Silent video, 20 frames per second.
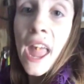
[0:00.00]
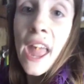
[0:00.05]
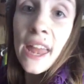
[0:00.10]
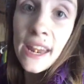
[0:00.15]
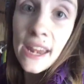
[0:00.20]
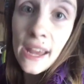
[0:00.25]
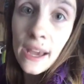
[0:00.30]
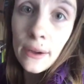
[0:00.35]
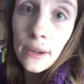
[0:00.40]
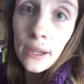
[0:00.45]

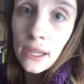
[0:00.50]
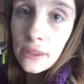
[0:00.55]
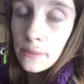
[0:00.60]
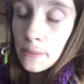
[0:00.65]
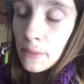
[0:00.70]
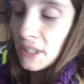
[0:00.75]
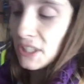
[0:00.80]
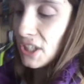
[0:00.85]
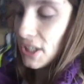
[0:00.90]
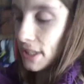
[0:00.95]
and now I got the
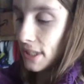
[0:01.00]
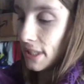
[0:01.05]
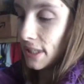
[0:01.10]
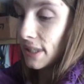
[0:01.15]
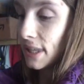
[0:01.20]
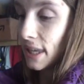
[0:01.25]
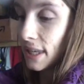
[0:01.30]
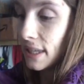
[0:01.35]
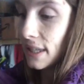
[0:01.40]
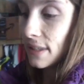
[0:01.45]
munchies
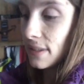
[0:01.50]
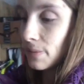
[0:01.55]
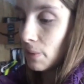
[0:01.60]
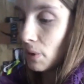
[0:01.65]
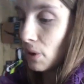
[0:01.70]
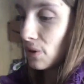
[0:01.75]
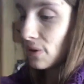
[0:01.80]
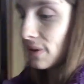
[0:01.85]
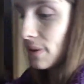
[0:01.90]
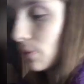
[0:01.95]
because I did smoke